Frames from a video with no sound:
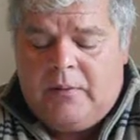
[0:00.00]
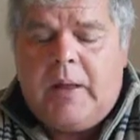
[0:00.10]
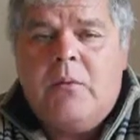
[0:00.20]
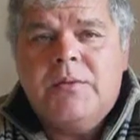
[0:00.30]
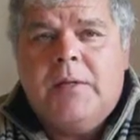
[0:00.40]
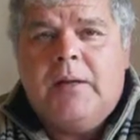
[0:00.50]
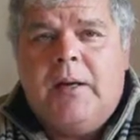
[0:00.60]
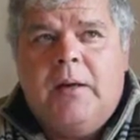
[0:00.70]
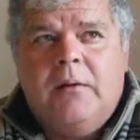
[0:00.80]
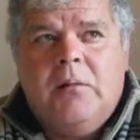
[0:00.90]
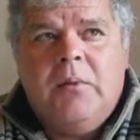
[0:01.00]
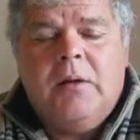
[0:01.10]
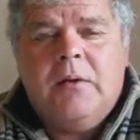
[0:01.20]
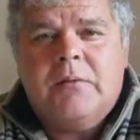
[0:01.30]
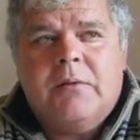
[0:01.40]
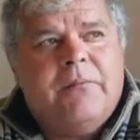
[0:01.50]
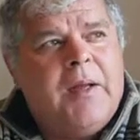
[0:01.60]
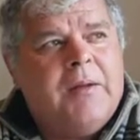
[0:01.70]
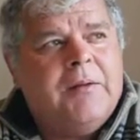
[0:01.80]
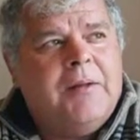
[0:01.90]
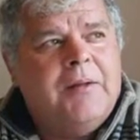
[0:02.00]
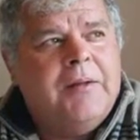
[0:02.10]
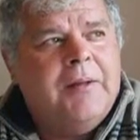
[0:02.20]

that was enlightening to me, as the fact that